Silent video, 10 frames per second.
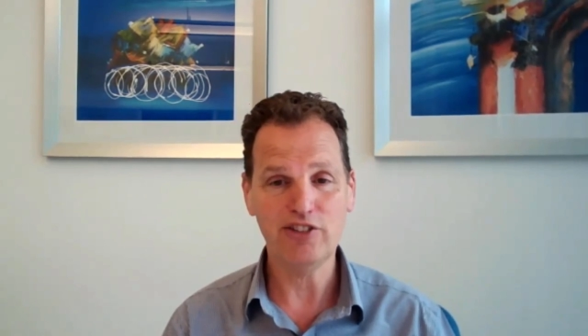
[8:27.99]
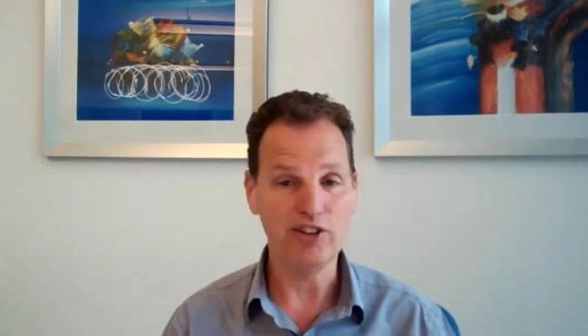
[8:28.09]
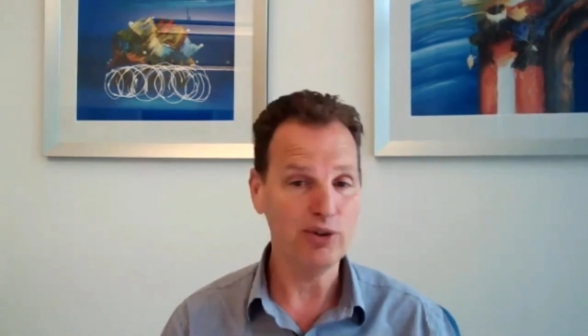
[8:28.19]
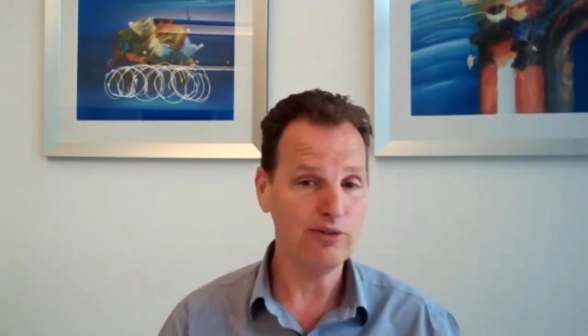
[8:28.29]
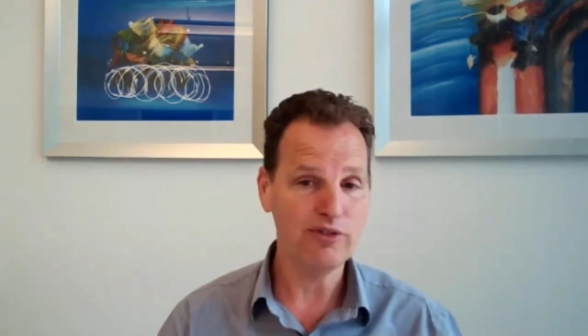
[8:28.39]
and
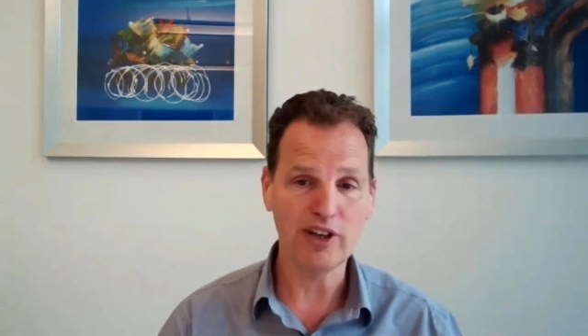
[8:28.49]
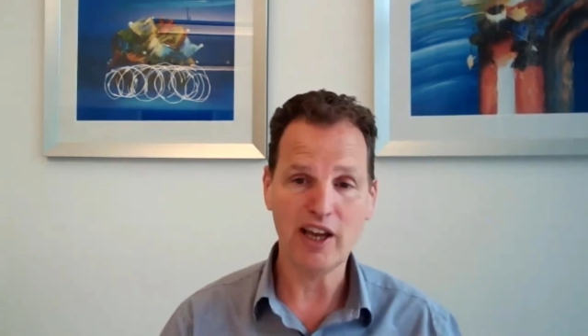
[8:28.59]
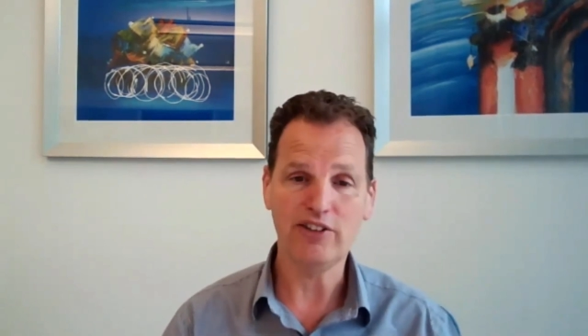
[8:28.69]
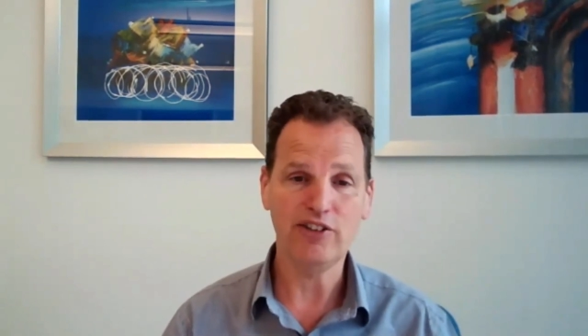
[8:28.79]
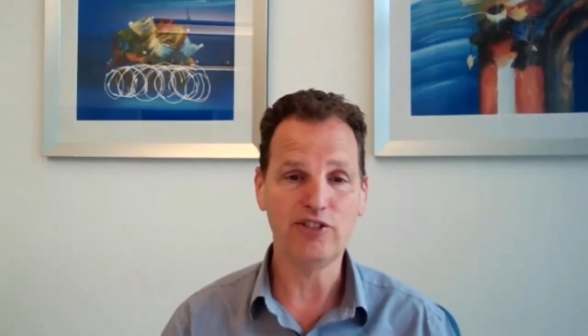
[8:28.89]
don't
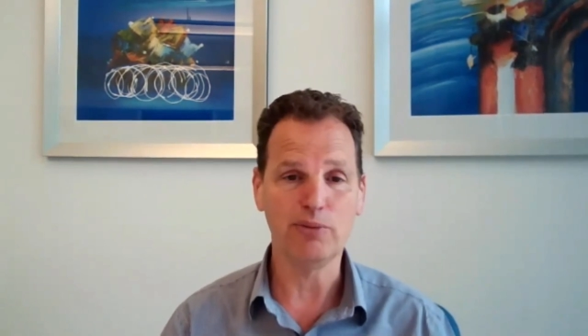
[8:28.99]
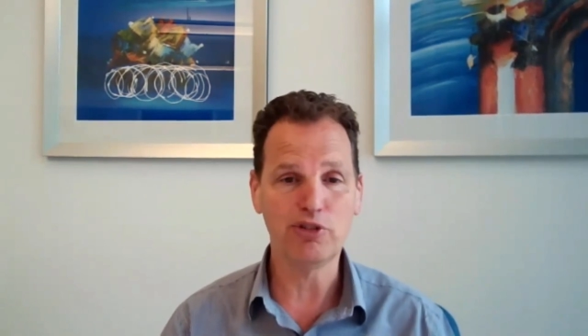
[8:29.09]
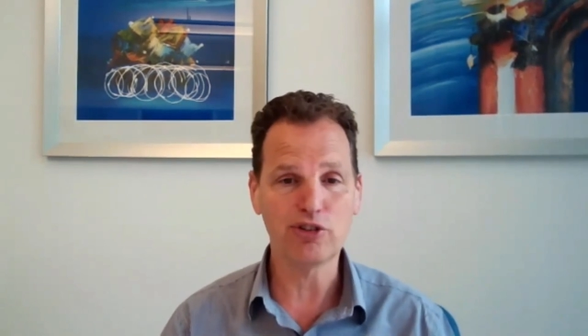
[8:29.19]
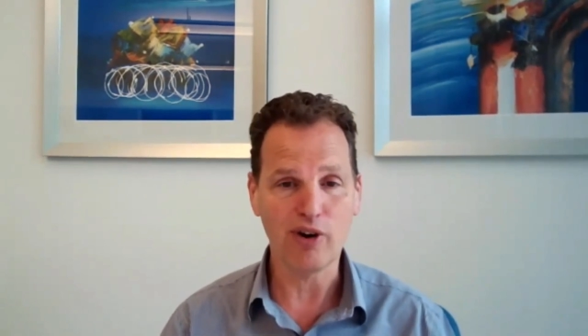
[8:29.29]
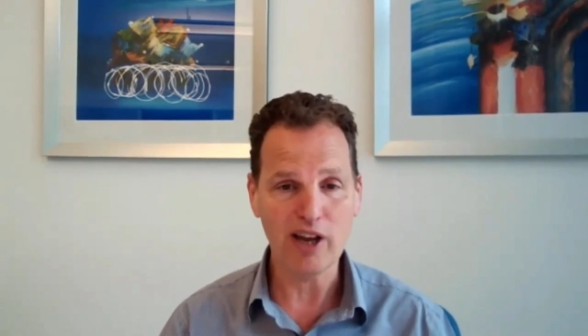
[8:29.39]
forget to
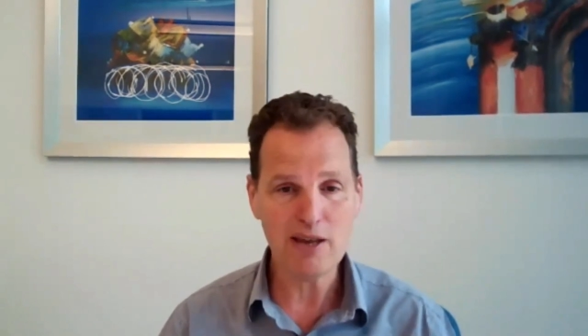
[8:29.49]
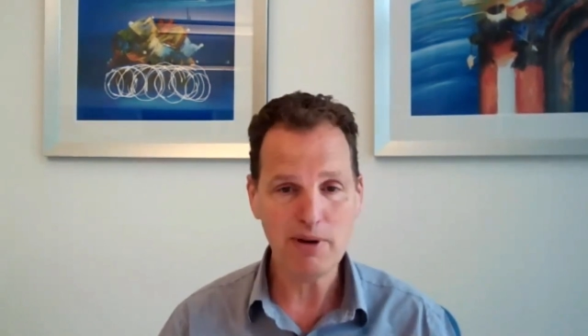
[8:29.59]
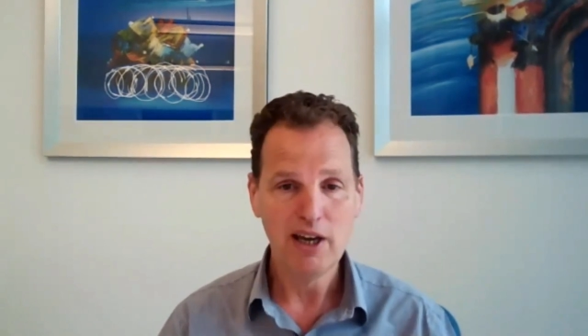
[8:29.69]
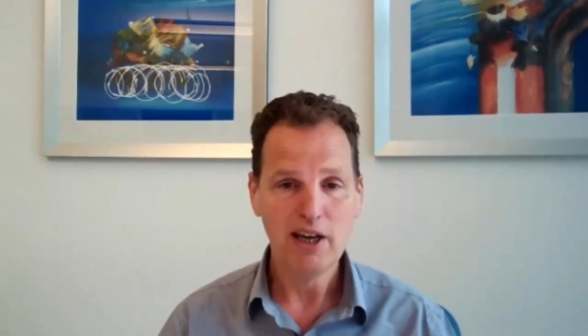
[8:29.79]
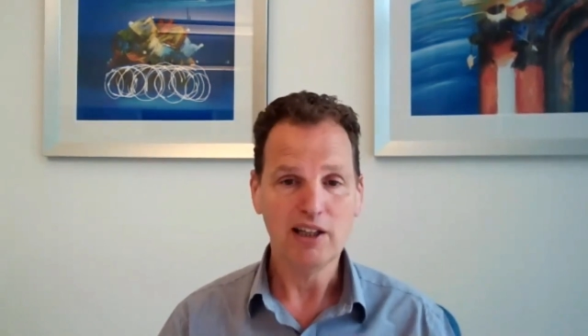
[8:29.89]
subscribe.